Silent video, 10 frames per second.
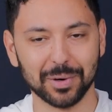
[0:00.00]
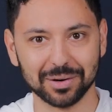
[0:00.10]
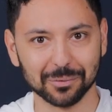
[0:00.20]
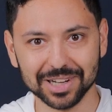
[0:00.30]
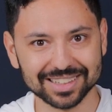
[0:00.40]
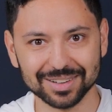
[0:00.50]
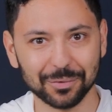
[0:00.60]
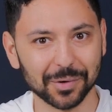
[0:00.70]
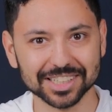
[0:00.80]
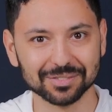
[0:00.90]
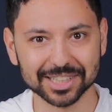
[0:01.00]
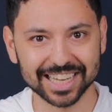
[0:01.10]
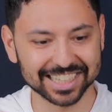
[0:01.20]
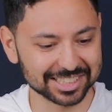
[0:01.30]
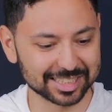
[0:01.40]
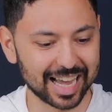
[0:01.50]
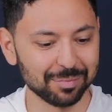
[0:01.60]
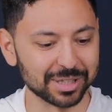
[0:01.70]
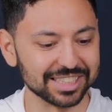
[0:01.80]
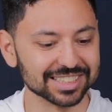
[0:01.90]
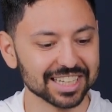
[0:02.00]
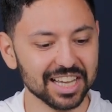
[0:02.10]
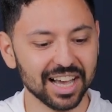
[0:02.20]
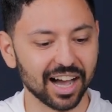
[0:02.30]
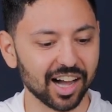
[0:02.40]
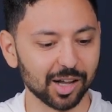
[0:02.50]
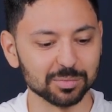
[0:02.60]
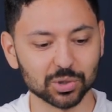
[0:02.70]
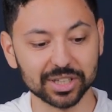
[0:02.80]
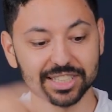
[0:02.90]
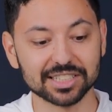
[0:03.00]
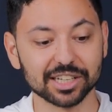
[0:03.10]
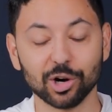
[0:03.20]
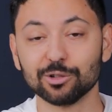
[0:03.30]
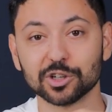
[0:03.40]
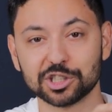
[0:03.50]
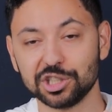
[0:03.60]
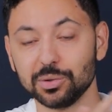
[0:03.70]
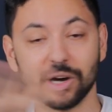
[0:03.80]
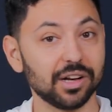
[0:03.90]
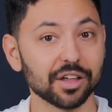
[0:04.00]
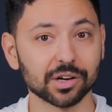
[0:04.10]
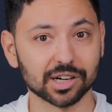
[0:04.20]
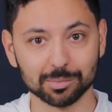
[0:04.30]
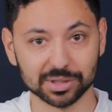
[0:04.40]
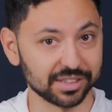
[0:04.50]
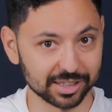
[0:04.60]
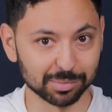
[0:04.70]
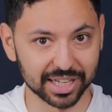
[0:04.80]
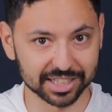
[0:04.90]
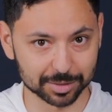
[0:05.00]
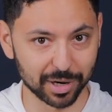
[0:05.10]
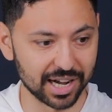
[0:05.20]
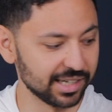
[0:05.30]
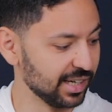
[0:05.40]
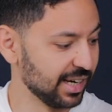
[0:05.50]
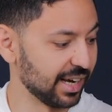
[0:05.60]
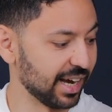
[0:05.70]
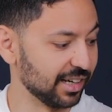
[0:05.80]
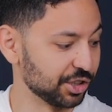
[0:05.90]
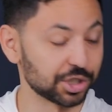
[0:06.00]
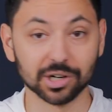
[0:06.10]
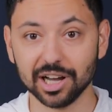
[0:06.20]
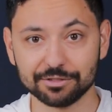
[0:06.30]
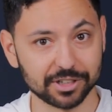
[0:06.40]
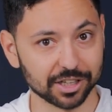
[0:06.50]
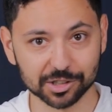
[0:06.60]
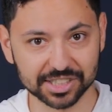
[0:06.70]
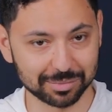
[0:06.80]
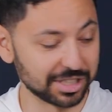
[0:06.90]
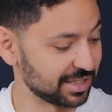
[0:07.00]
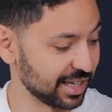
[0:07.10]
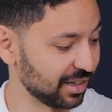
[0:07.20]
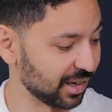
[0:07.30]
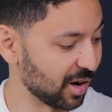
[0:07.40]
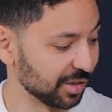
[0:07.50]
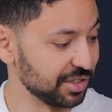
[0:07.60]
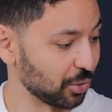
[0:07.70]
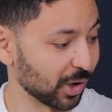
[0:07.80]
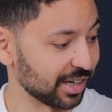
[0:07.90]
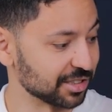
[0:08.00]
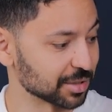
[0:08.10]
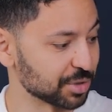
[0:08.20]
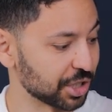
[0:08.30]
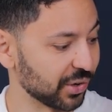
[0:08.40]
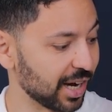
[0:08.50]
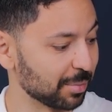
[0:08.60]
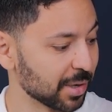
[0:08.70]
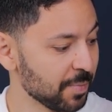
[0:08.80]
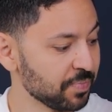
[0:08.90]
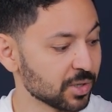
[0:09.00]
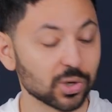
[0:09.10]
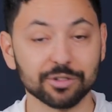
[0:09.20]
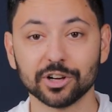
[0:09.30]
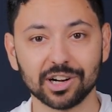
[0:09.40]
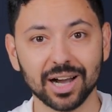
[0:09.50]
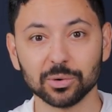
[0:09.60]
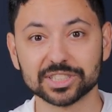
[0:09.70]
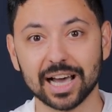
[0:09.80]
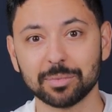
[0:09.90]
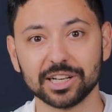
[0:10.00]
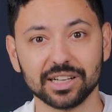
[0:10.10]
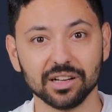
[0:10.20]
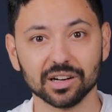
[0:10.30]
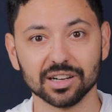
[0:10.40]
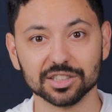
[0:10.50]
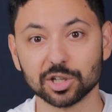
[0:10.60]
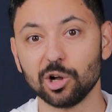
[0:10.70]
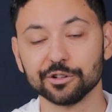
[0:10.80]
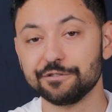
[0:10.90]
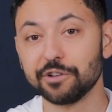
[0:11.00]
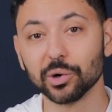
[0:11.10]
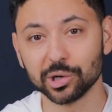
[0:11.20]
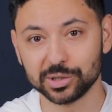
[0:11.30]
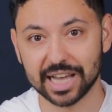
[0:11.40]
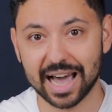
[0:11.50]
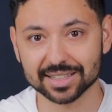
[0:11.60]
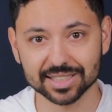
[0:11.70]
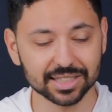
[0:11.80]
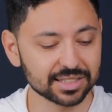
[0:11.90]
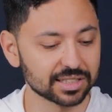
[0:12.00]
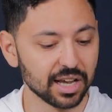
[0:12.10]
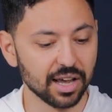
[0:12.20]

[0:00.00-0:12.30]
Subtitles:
wait, what the heck just happened? So I sent it over to another completely blank spot. And sure enough, another 10 minutes later, all these organisms showed up. So I figured out what's happening here is called phototaxis,